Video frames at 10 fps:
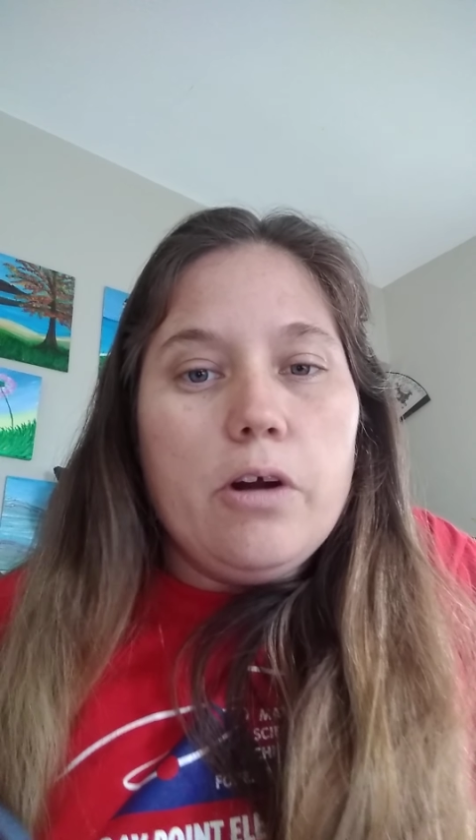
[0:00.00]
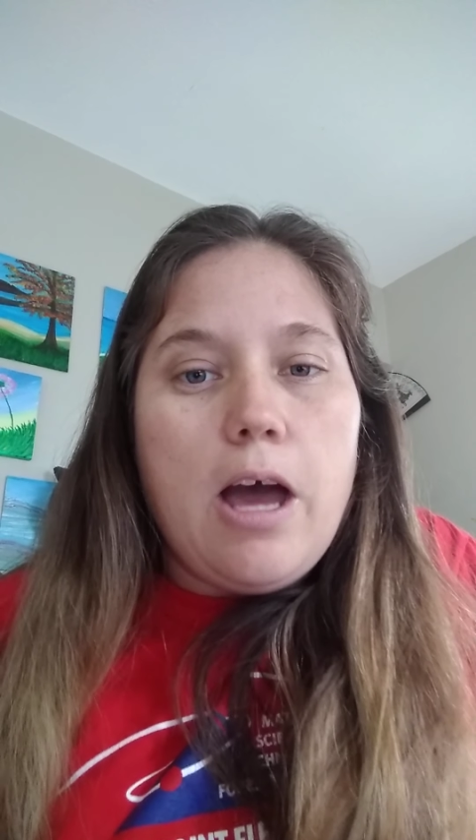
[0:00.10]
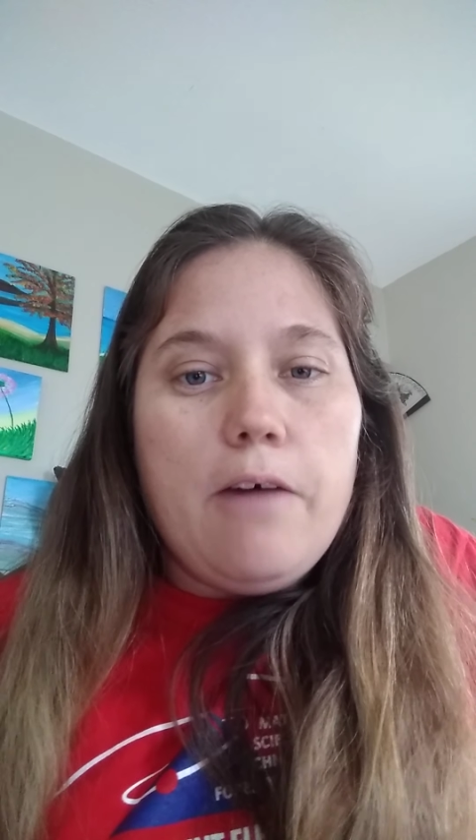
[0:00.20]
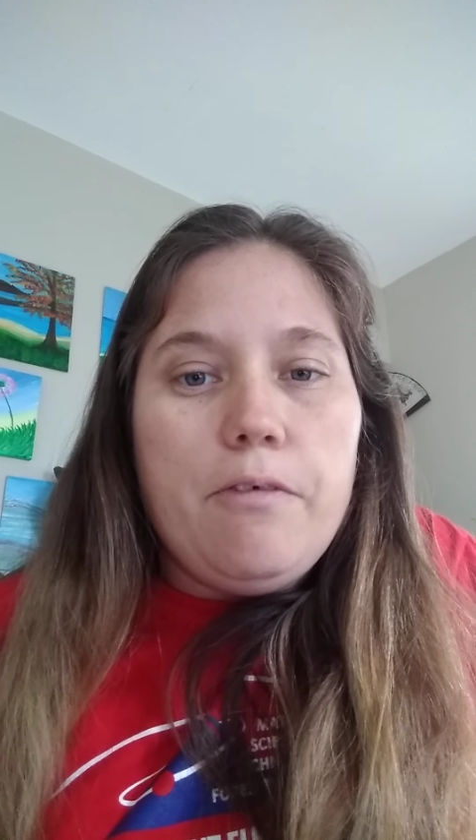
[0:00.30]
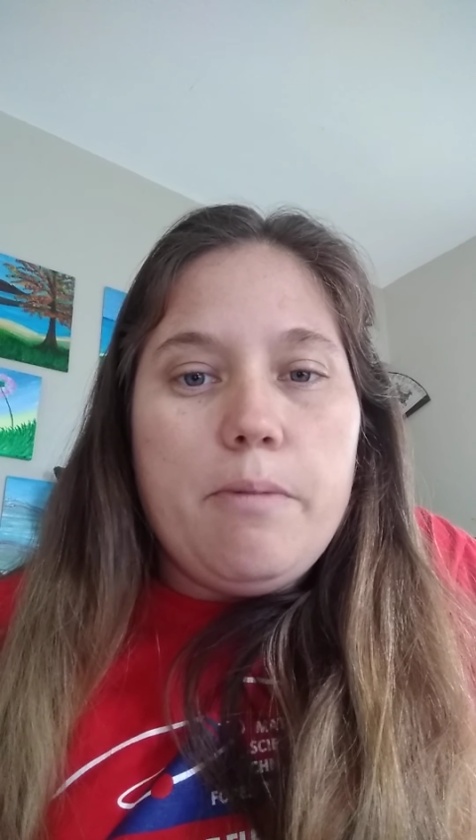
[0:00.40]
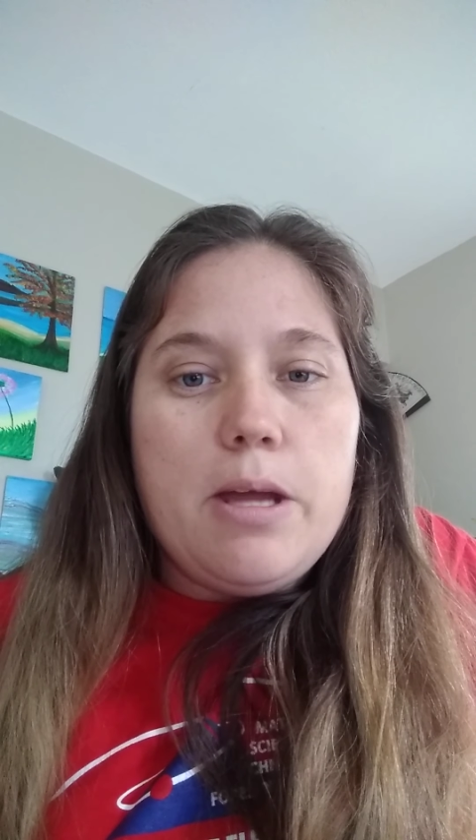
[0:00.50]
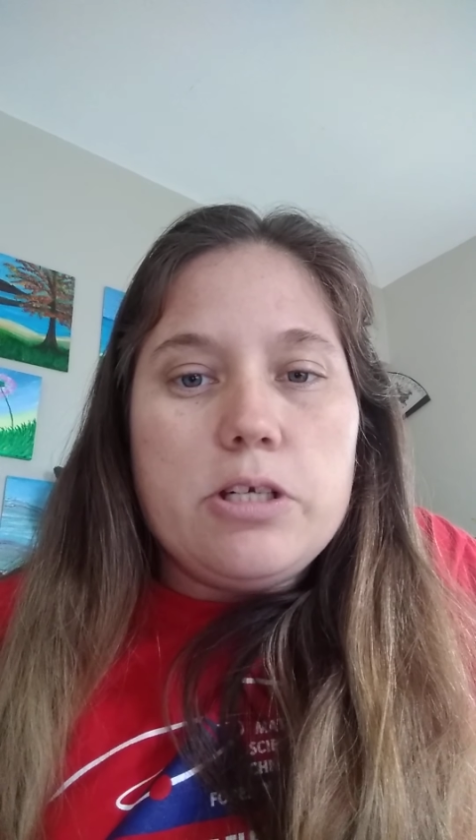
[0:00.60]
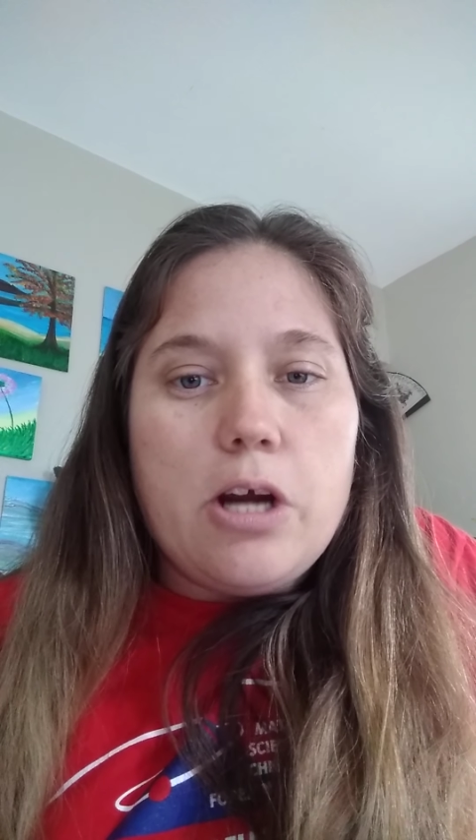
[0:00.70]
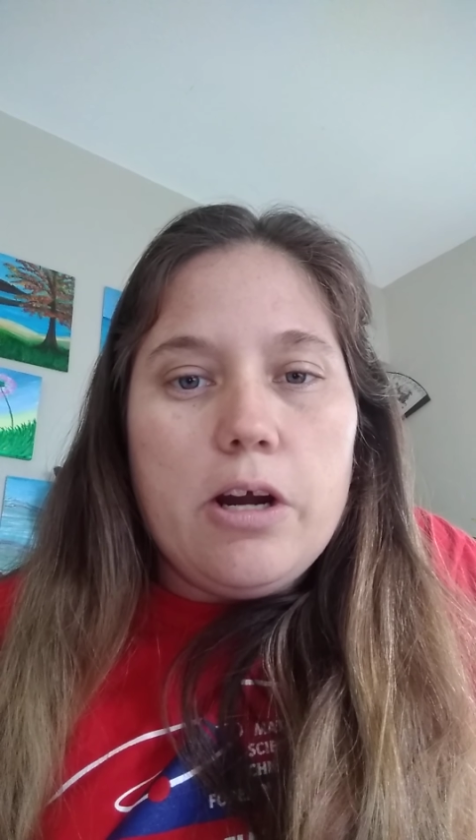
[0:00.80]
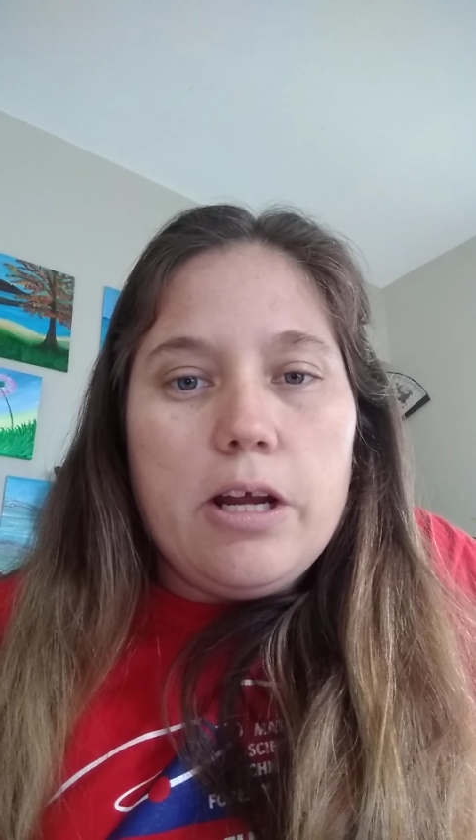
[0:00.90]
alphabet
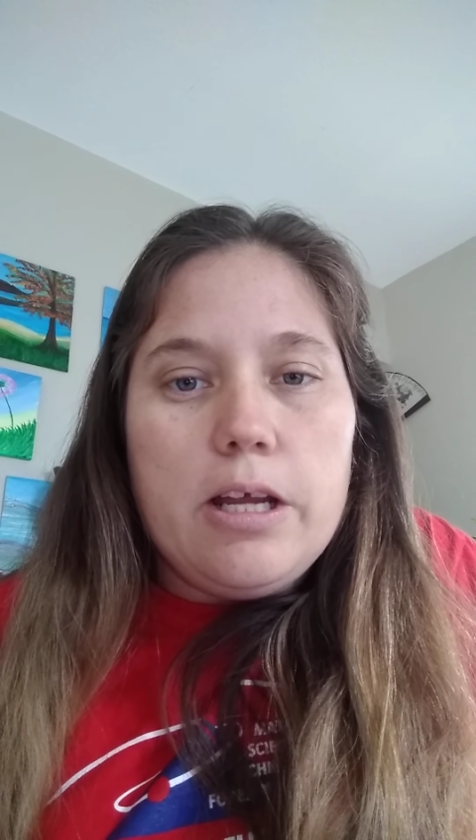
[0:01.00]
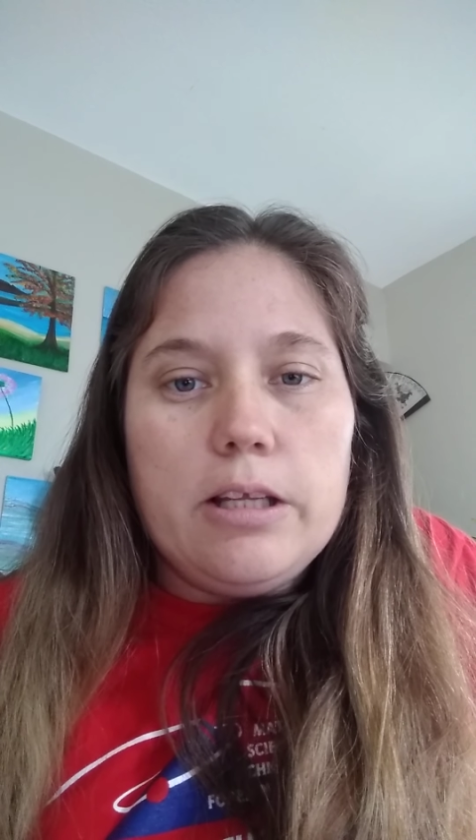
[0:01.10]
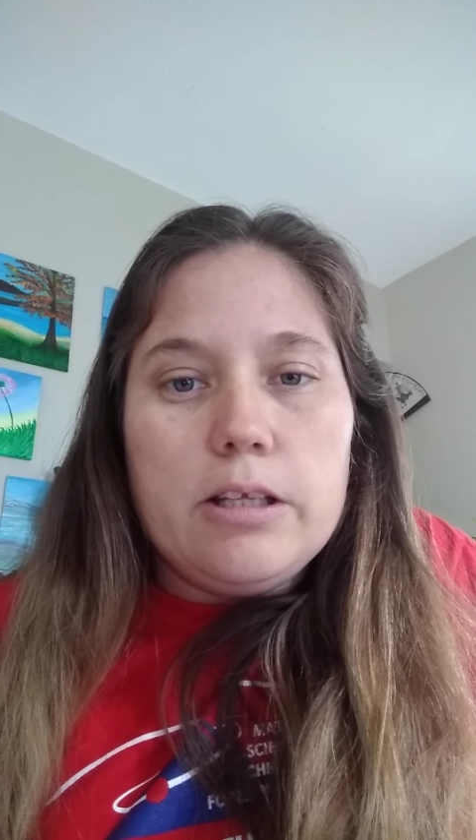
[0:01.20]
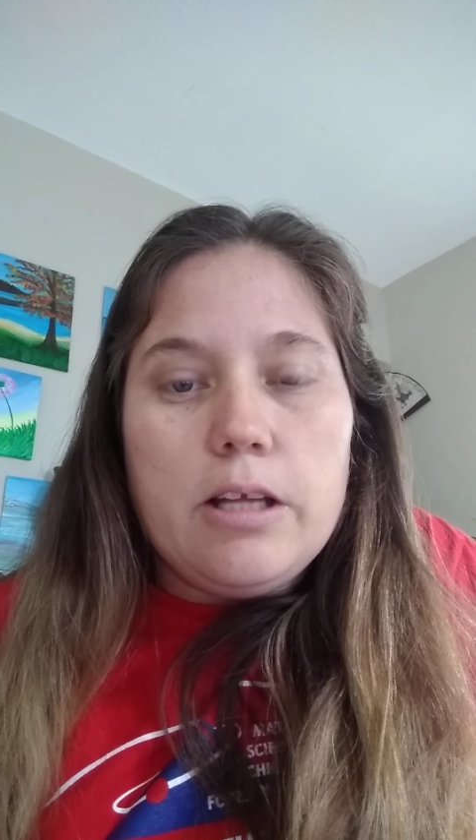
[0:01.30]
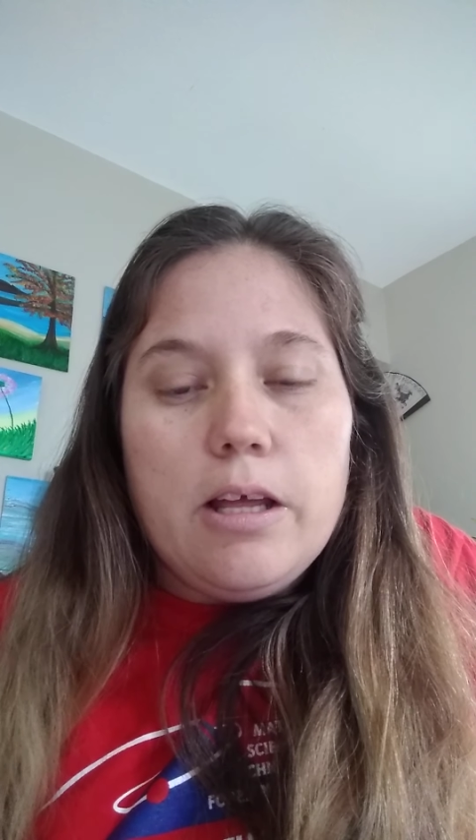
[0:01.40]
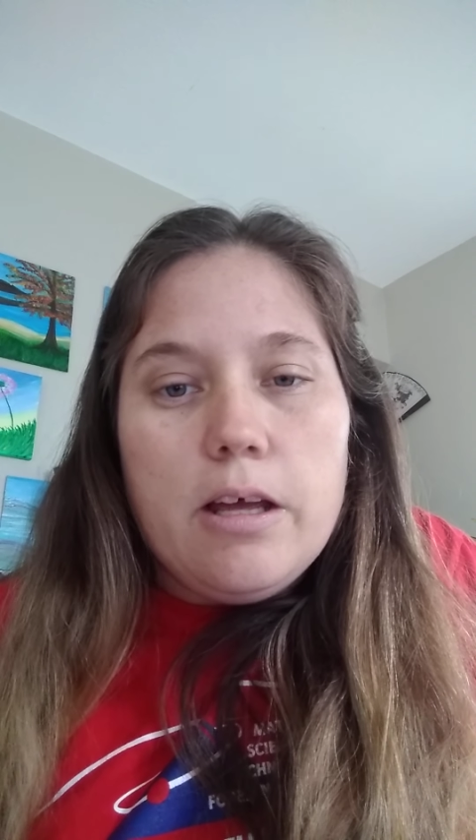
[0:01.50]
chart and